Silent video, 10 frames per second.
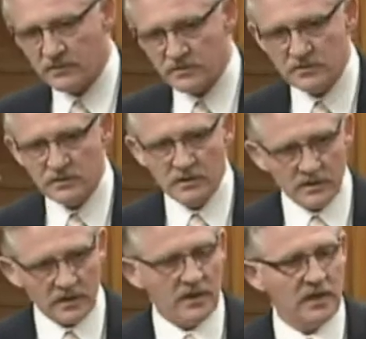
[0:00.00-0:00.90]
giving
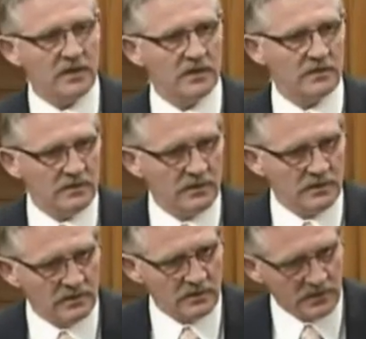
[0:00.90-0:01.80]
Canadian
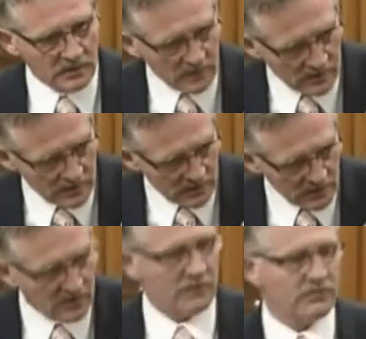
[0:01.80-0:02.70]

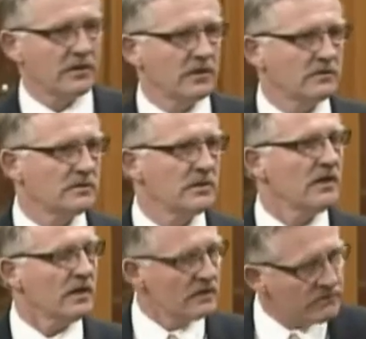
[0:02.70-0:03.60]
companies
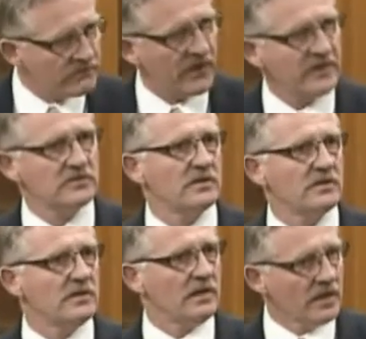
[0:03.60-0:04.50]

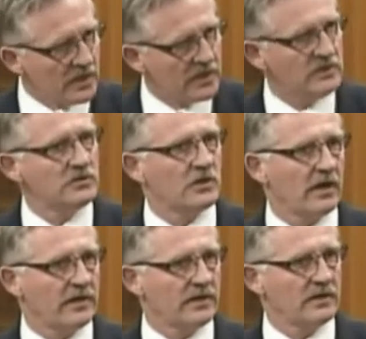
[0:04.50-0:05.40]
investing in
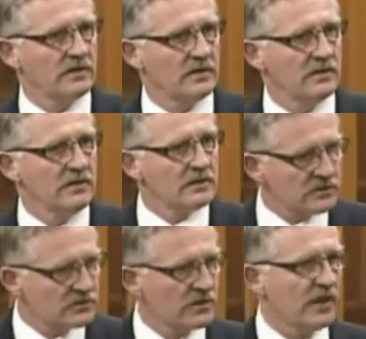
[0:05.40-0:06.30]
China
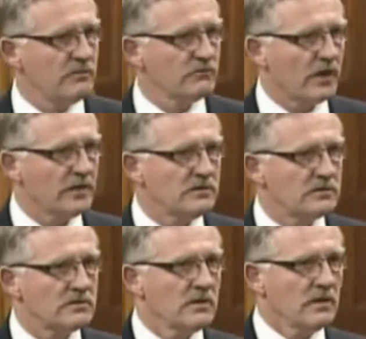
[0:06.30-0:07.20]
the same
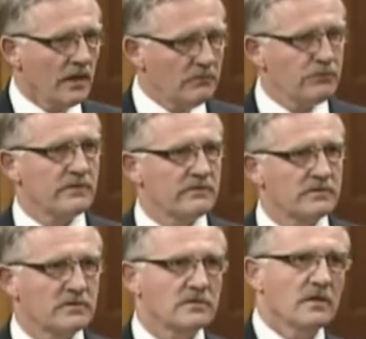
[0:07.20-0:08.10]
rights and
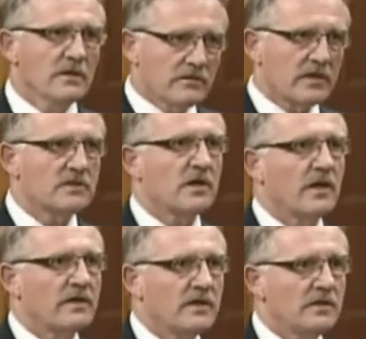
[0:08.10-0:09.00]
privileges that a
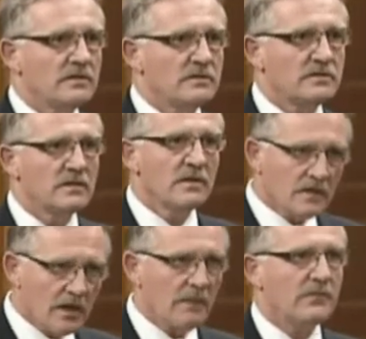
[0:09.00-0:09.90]
Chinese
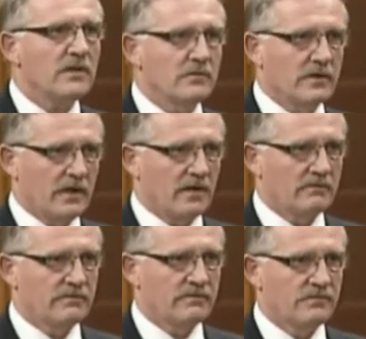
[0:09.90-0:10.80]
company would
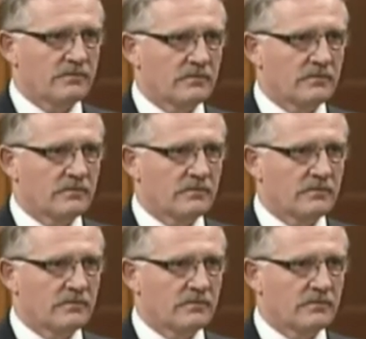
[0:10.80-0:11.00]
have.